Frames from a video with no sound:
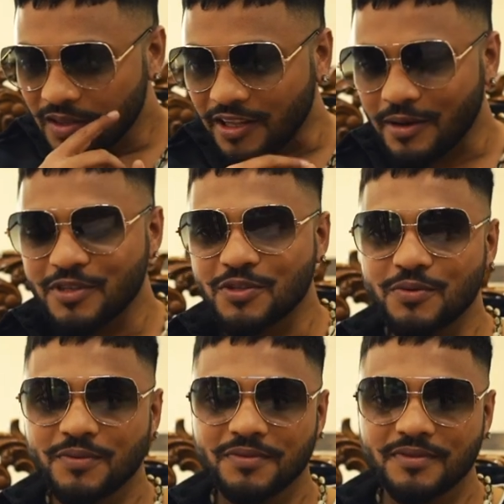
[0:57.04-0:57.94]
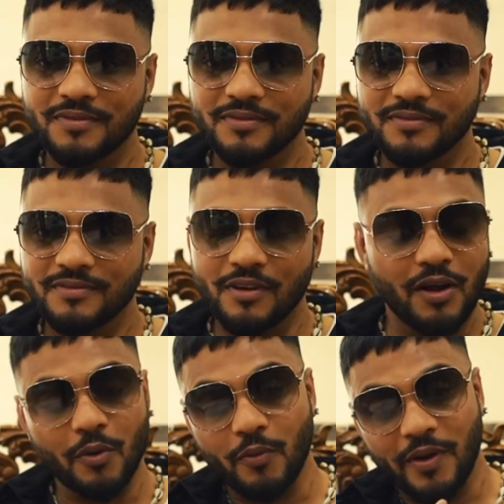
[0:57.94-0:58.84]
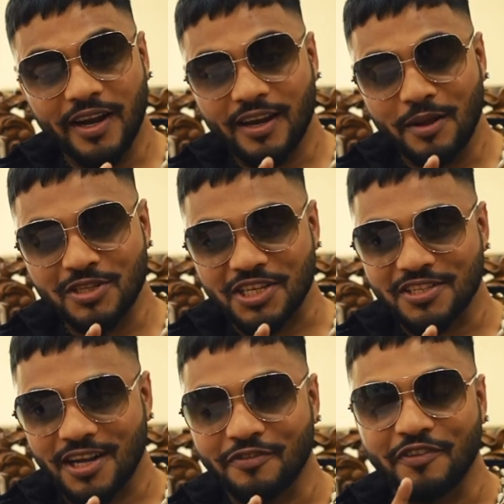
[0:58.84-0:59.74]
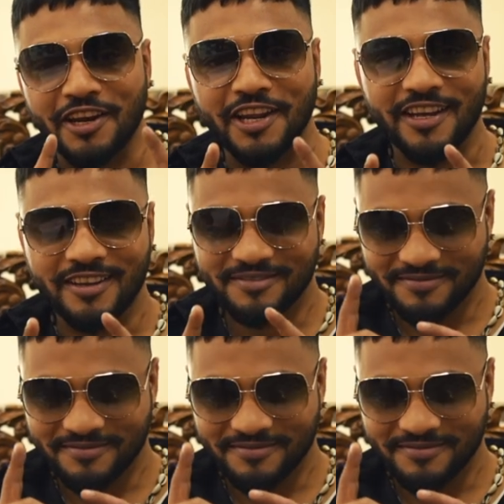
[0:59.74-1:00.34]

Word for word: Tiramisu. Oh, wait, let me change that. Firni.